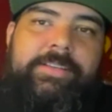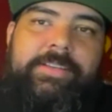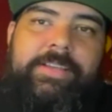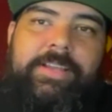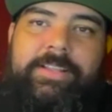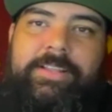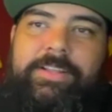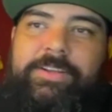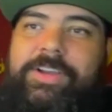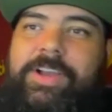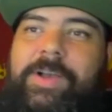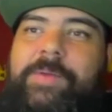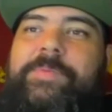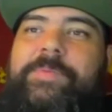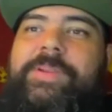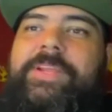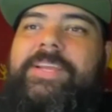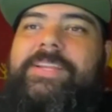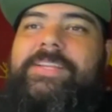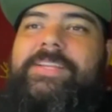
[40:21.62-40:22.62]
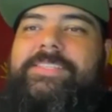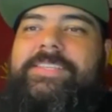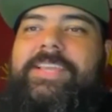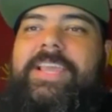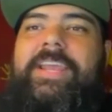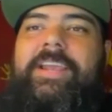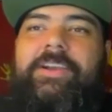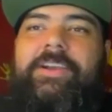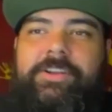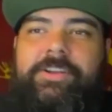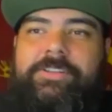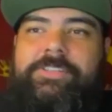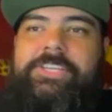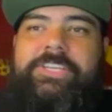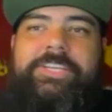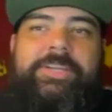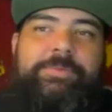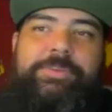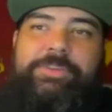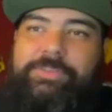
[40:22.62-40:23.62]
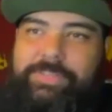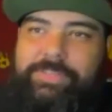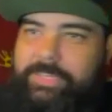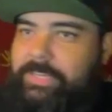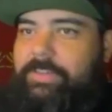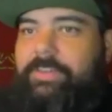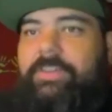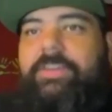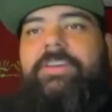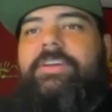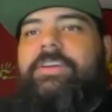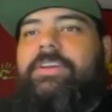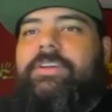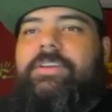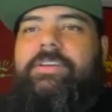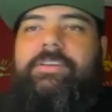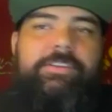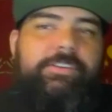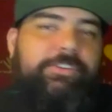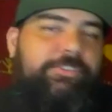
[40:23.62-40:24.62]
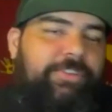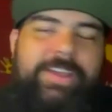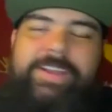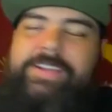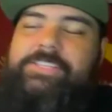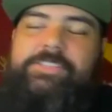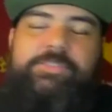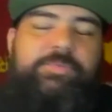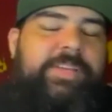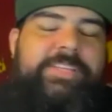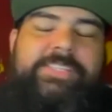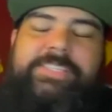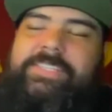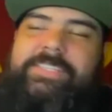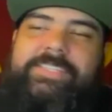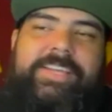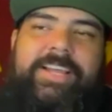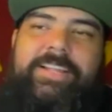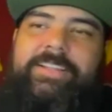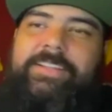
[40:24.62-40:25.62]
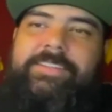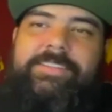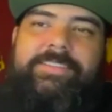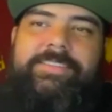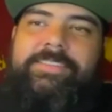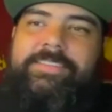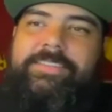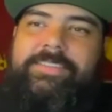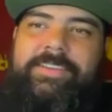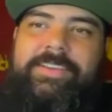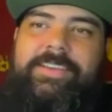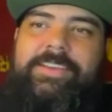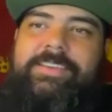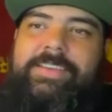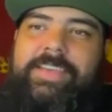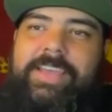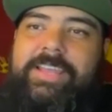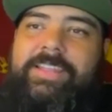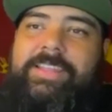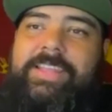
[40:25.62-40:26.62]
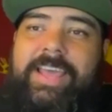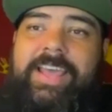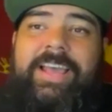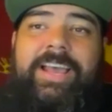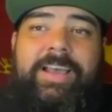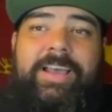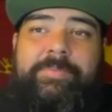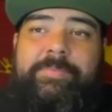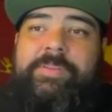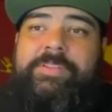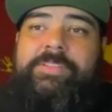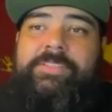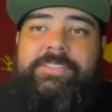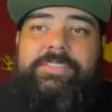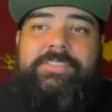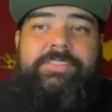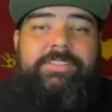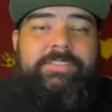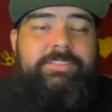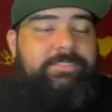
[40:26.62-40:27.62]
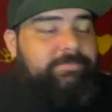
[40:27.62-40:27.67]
little company and a saying called GWT, greatest wasted talent, and that happens